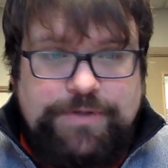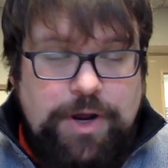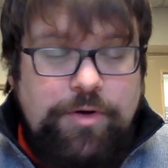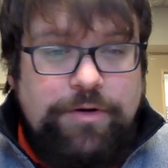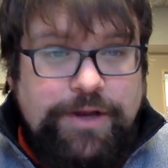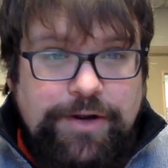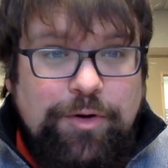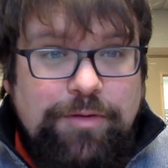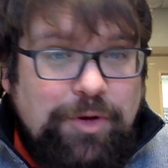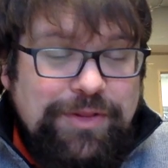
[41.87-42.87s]
totally
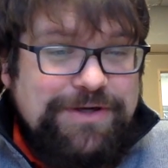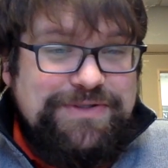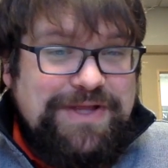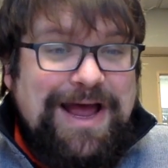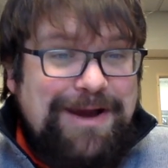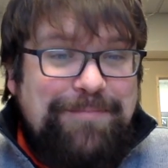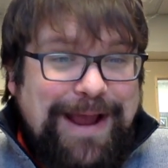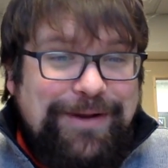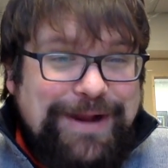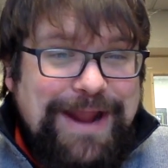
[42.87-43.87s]
normal. There's a lot
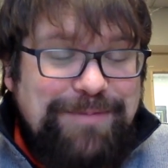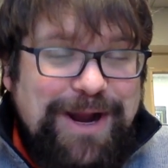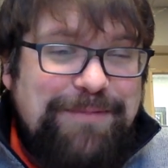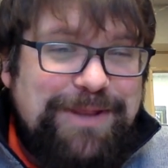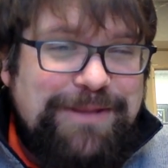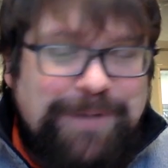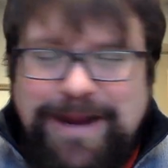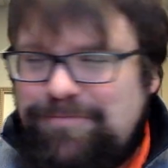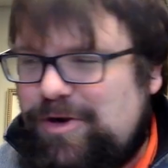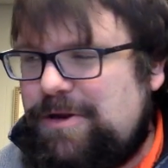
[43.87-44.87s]
about Abraham in the
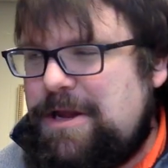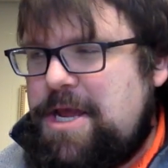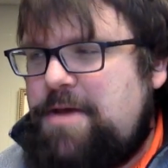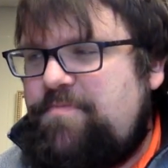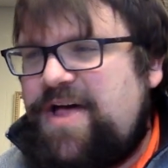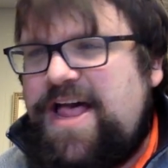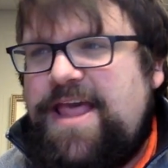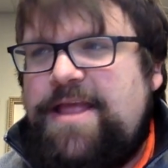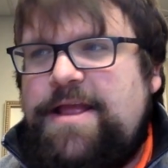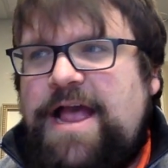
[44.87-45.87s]
Bible.
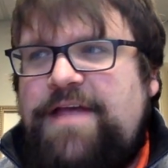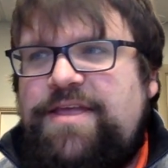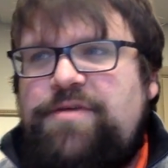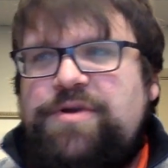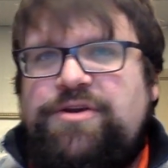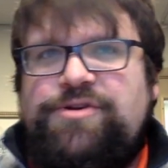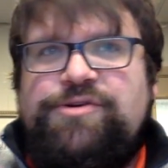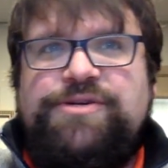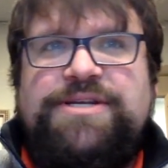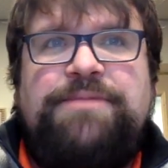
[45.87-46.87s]
But I think when you
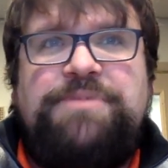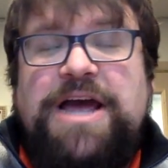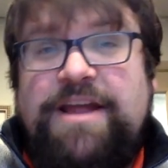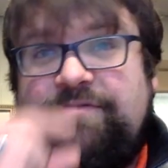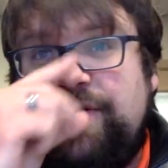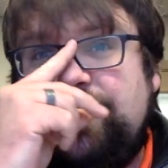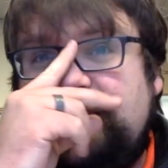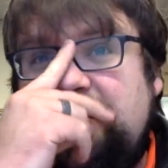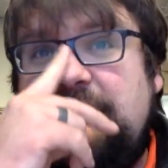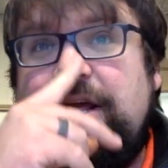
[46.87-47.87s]
do a deep dive, you
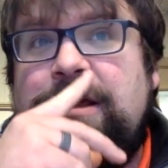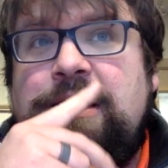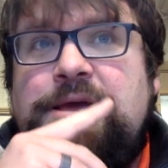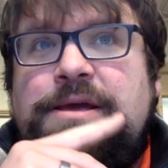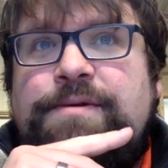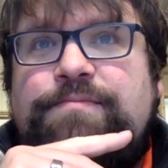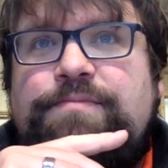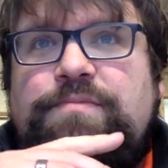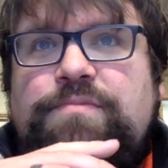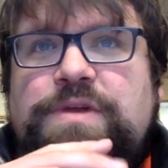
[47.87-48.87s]
see,
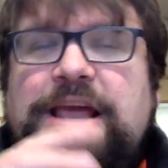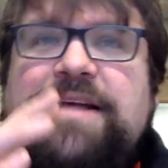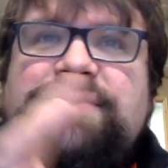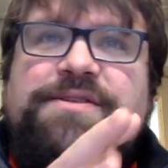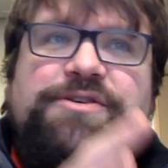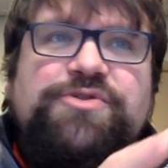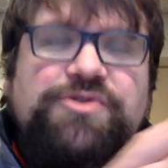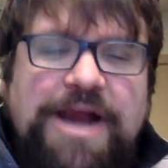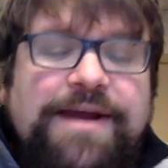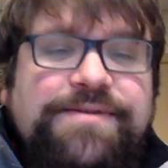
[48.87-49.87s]
yes, the
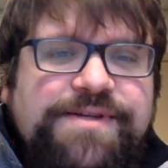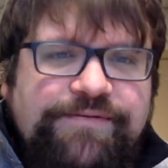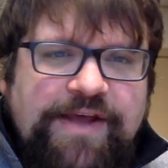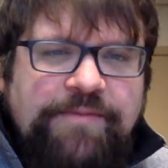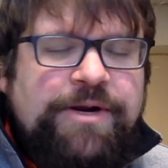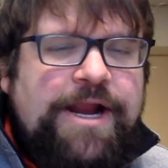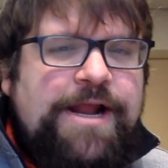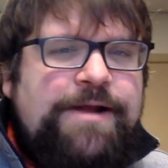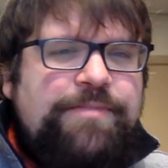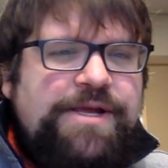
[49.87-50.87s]
strengths of
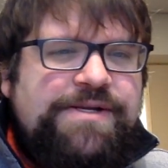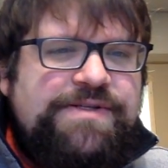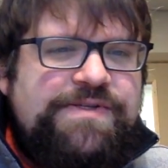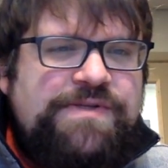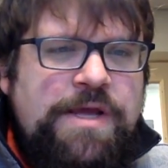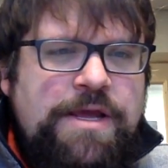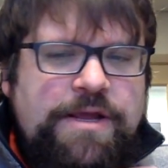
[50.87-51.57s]
Abraham, his